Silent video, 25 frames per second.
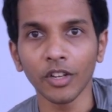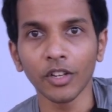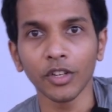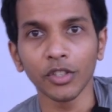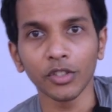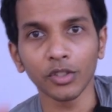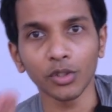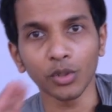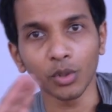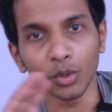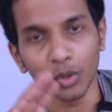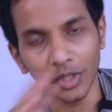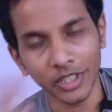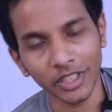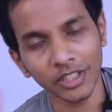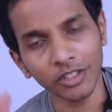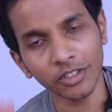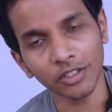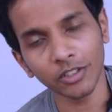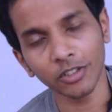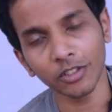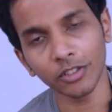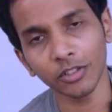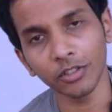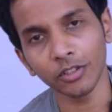So in
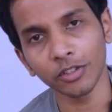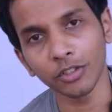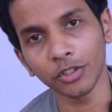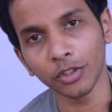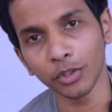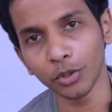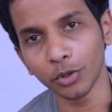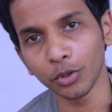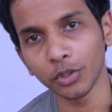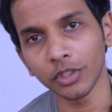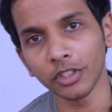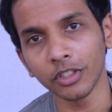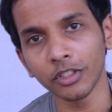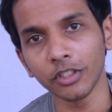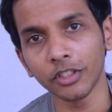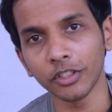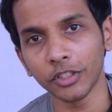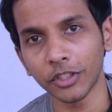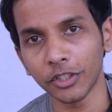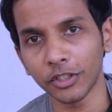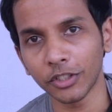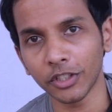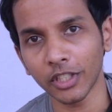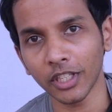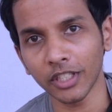the usual
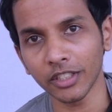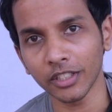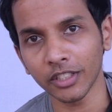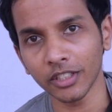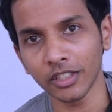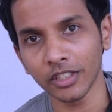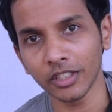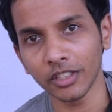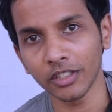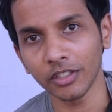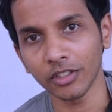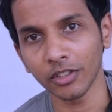Shirshasana,